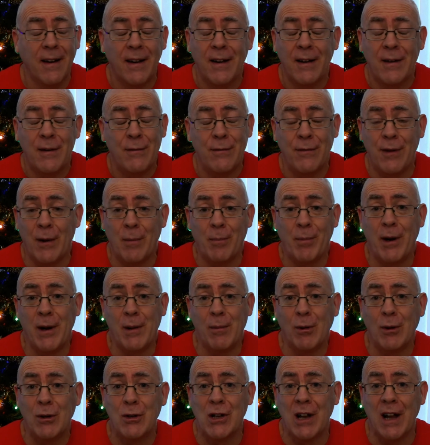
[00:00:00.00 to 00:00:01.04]
Felt pretty
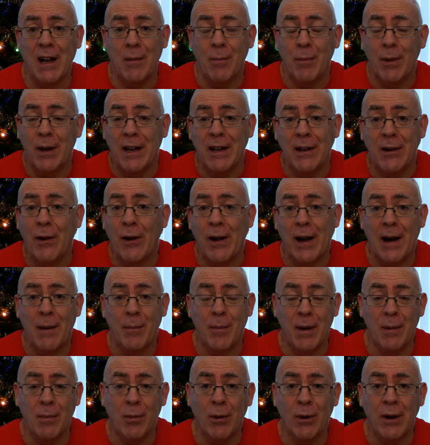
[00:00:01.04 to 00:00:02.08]
much like me, not a
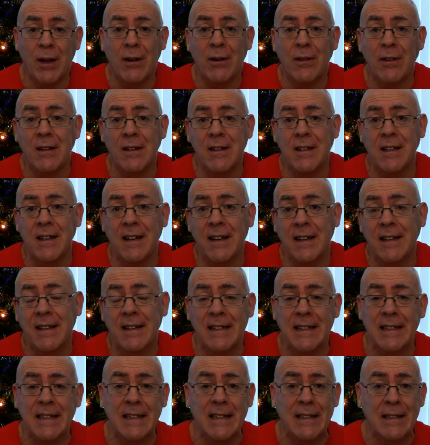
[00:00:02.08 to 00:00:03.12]
happy bunny on the day.
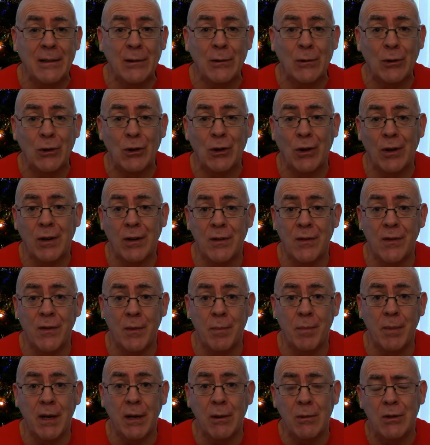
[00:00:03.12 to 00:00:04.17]
No shortage of
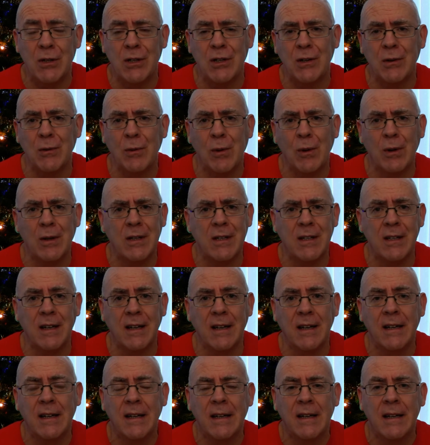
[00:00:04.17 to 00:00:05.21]
abuse towards
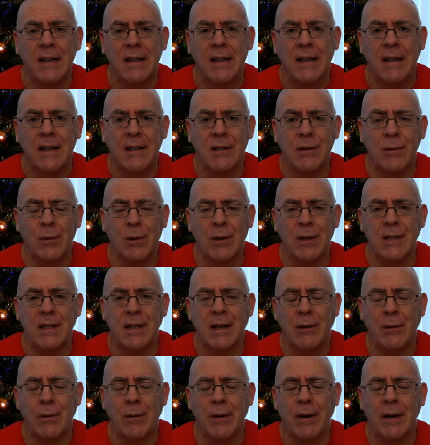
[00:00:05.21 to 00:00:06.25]

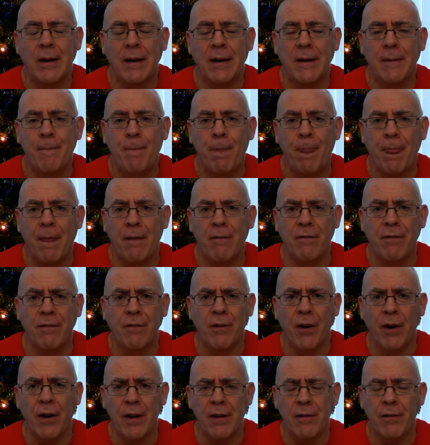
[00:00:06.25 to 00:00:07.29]
our
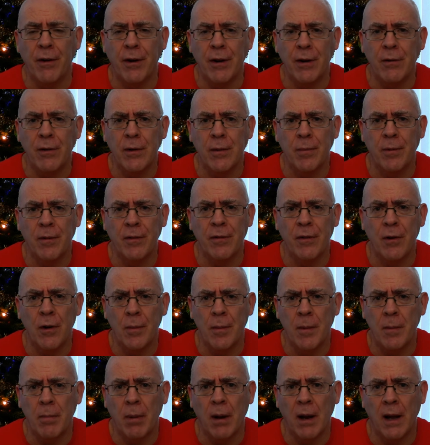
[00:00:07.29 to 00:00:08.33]
very, very
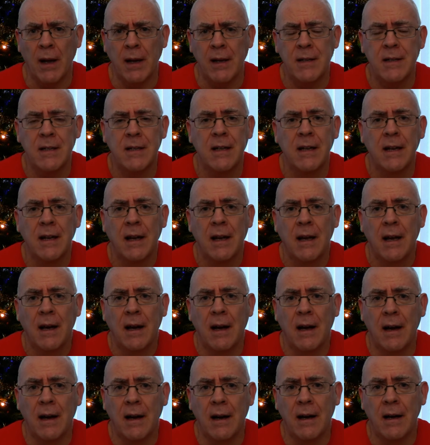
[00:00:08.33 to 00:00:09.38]
underperforming players.
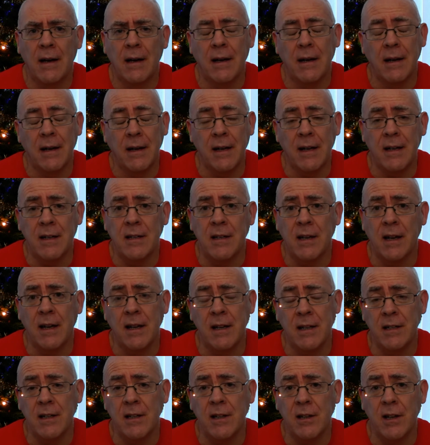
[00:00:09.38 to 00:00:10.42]
And he said
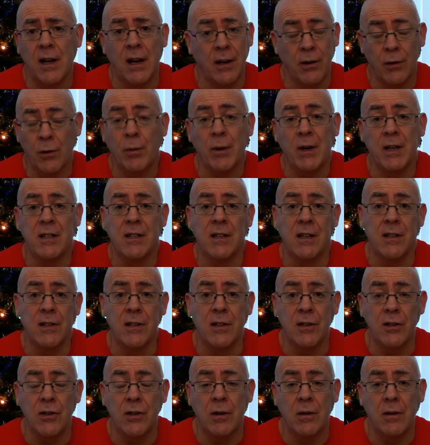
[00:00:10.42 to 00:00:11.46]
I know where he sits in
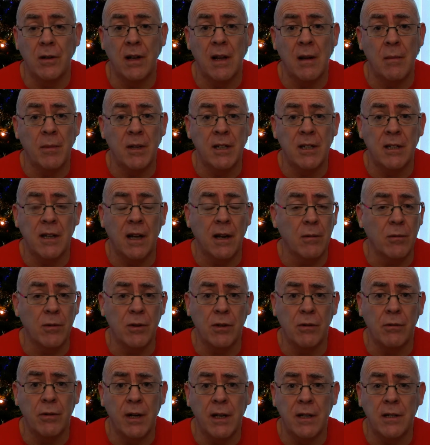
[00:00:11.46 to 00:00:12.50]
the John Lambie stand. It was
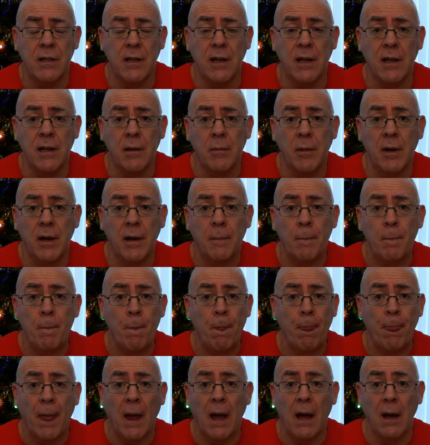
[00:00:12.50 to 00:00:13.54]
great seeing you, mate.
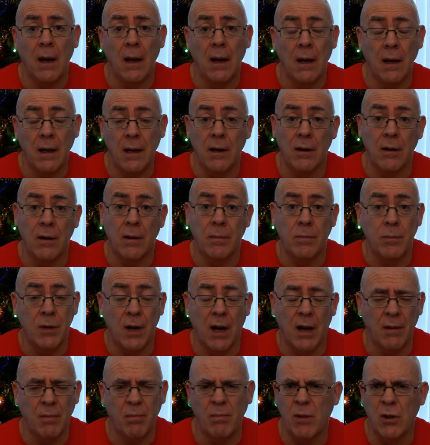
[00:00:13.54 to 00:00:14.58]
You know,
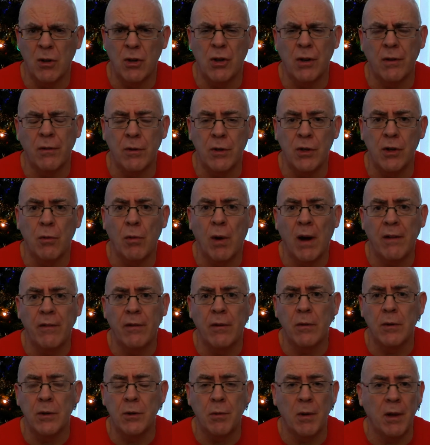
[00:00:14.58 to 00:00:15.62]
I'm not sure it was your wife who
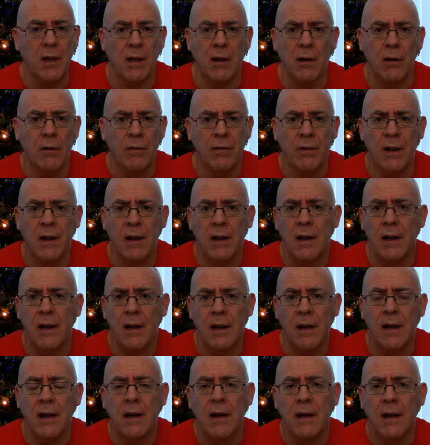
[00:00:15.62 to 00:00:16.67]
was with you. Lovely
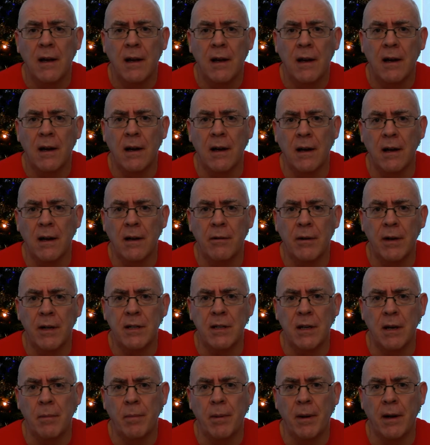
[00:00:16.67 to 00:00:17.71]
lady. Great
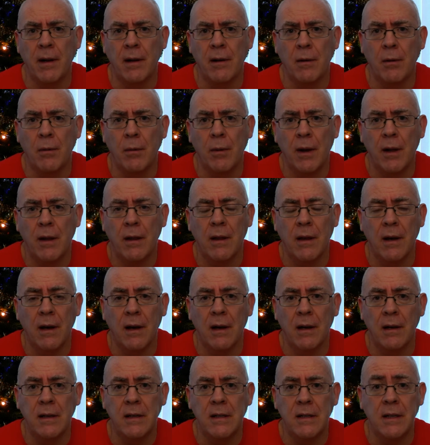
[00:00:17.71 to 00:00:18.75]
set of people you're with.
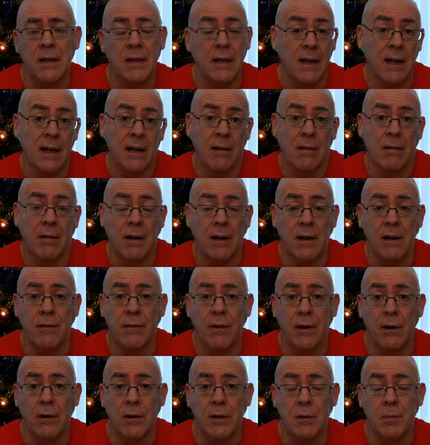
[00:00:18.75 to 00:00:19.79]
And again, thank you for
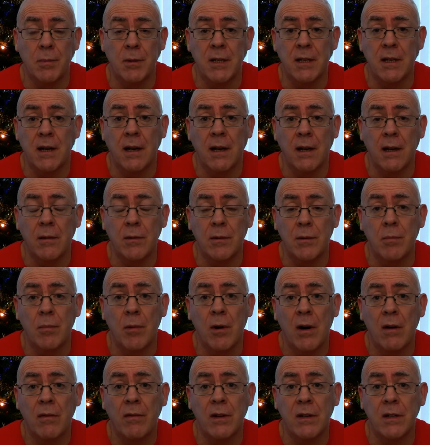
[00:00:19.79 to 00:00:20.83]
your hospitality. It was
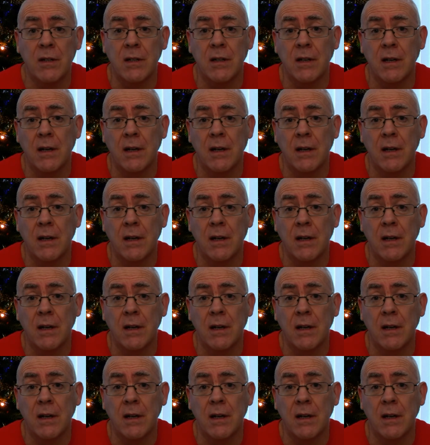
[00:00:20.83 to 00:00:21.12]
marvellous.